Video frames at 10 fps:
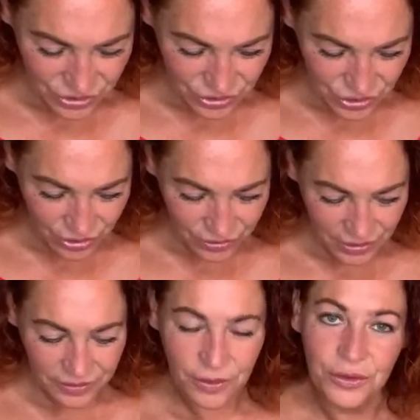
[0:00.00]
John
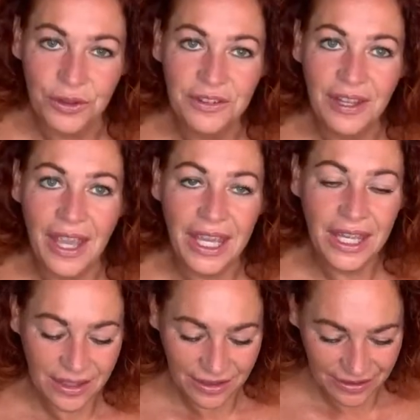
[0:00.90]
is on the tea.
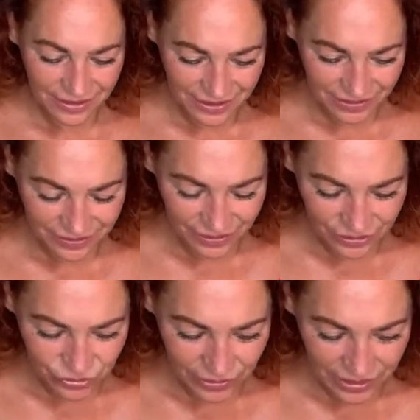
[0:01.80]
He's
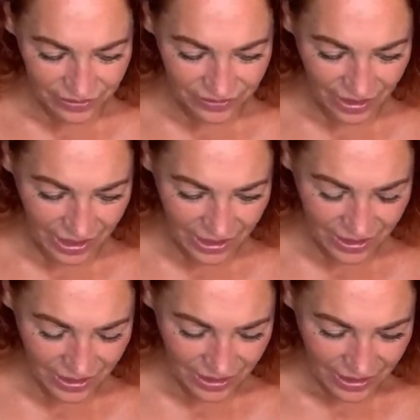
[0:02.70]
drinking tea.
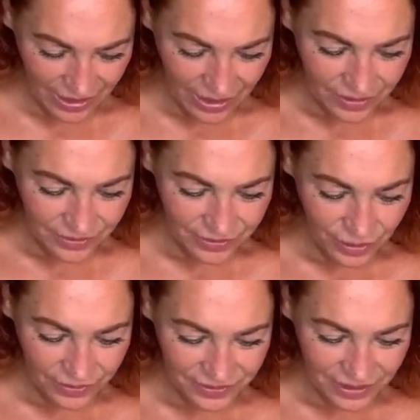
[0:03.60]

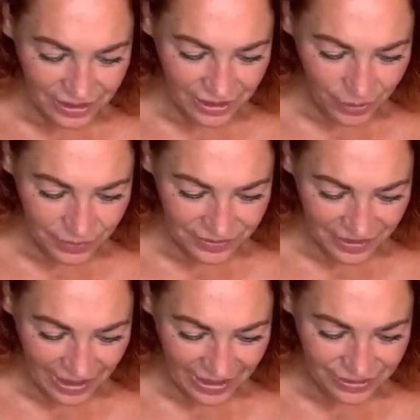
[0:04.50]
Scott's saying, oh, it's
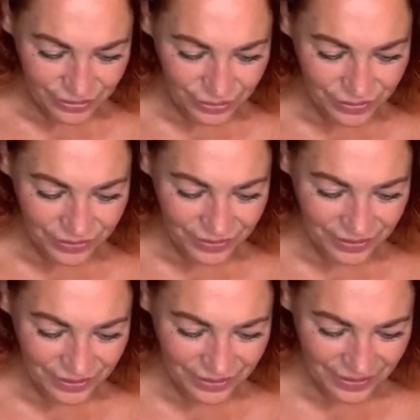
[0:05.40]
candles.
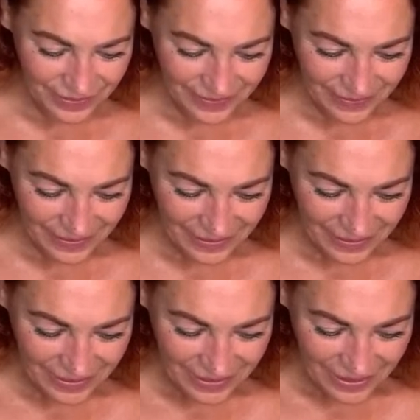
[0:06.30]

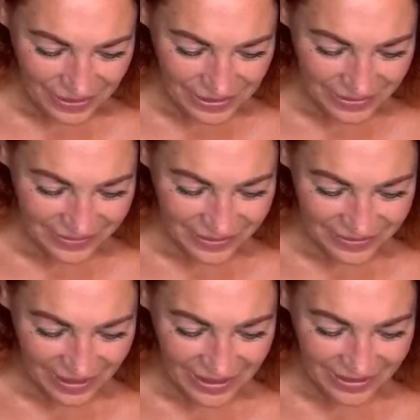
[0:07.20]
Oh, Lisa's
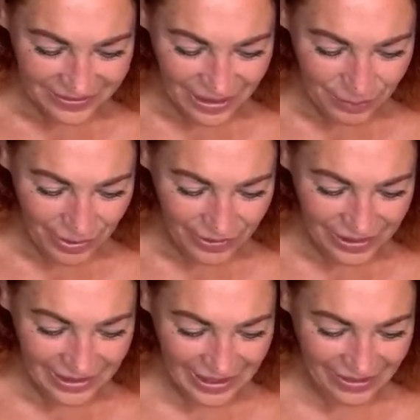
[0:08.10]
A S M R
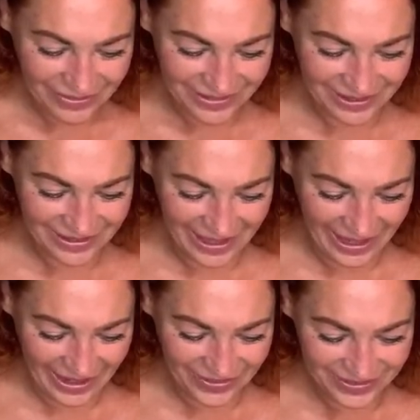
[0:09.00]
Claire is in the
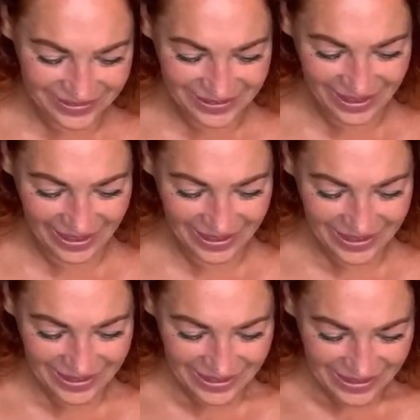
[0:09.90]
house. Yeah.
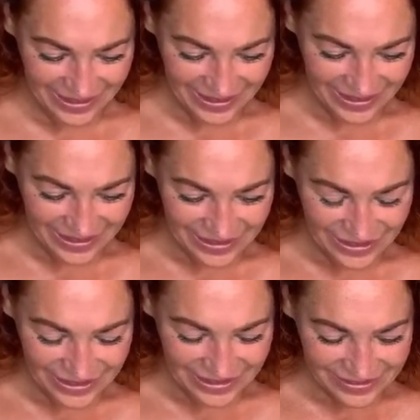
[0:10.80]

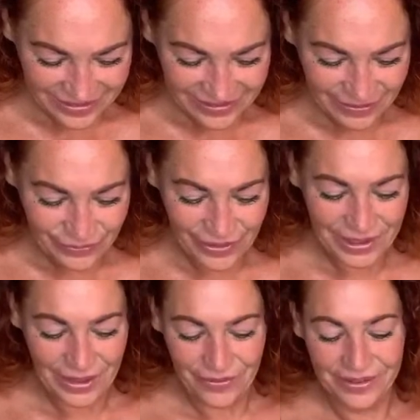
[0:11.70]
Lucy says,
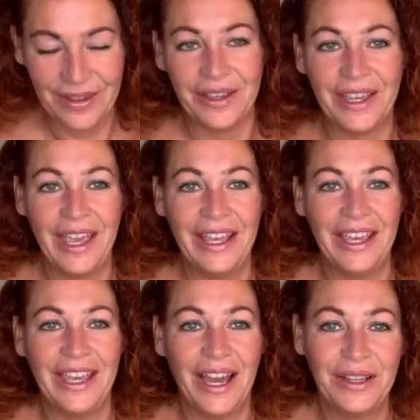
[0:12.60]
funny if it's her
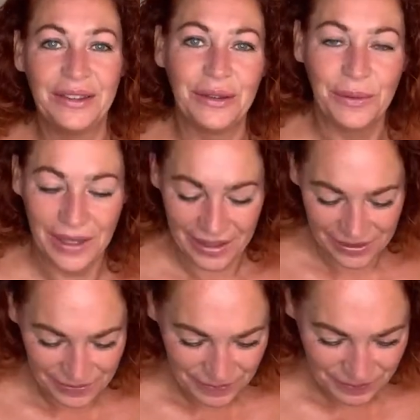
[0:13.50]
kinky underwear.